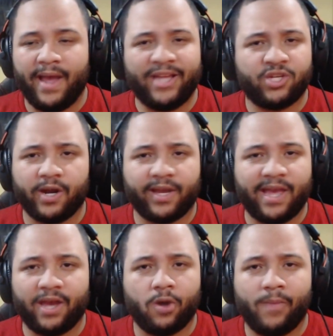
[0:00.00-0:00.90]
HR
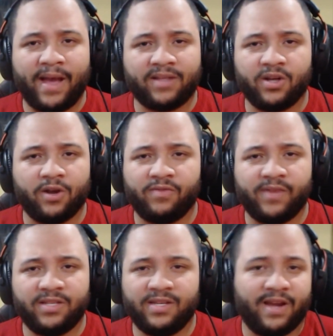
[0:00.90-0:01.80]
can't go back to Earth
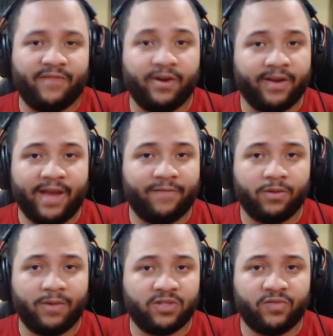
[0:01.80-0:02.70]
19 ever again for the
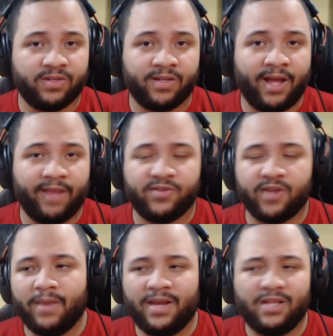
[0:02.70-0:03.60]
rest of his life.
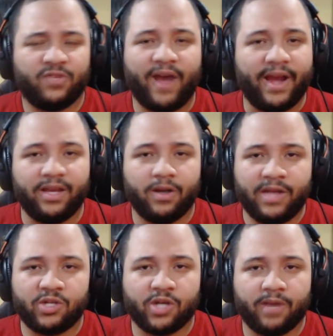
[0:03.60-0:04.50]
So it is fine. You know,
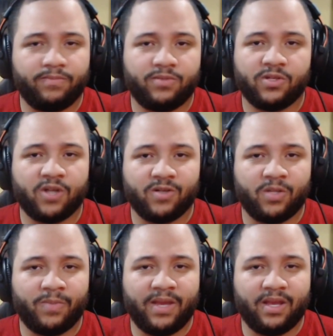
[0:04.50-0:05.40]
HR deserves
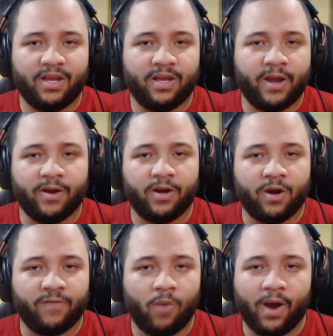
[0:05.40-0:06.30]
to be here at
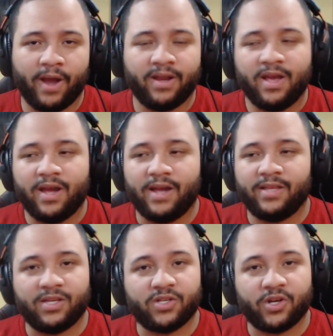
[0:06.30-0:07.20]
Earth 1. I
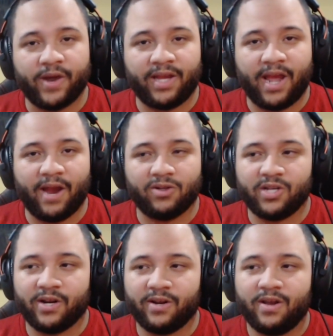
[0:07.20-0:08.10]
think he's a great
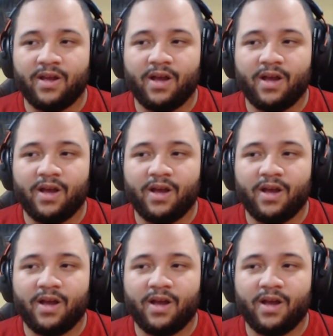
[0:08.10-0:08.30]
character.